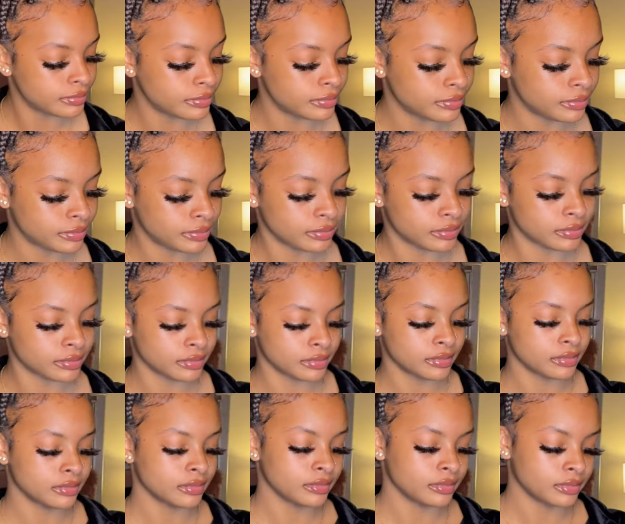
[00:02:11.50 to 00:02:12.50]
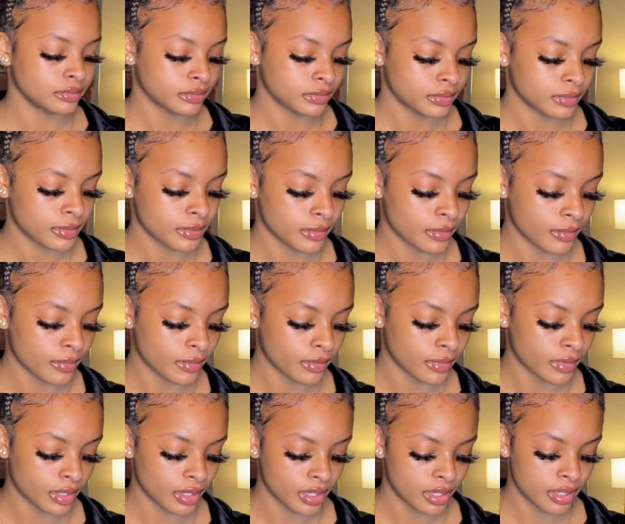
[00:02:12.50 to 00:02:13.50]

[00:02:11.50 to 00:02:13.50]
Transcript: (no one is talking)